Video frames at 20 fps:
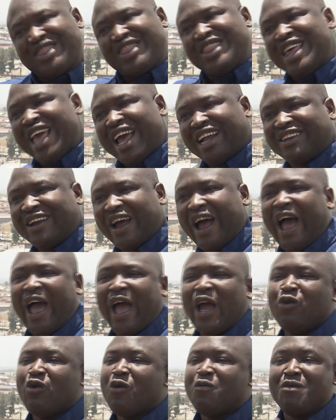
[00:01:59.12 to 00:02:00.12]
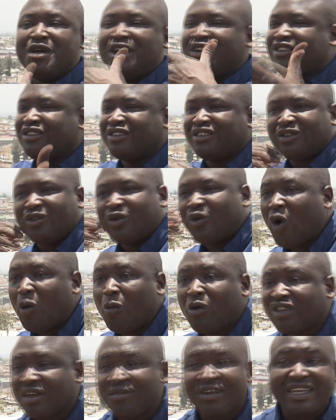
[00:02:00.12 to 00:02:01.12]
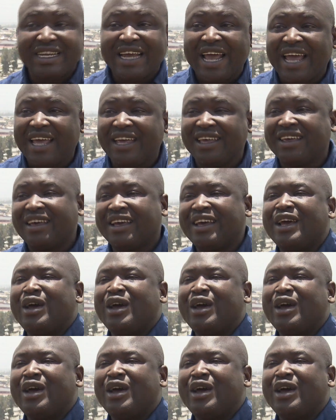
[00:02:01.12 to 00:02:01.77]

theater, and we meet almost every day,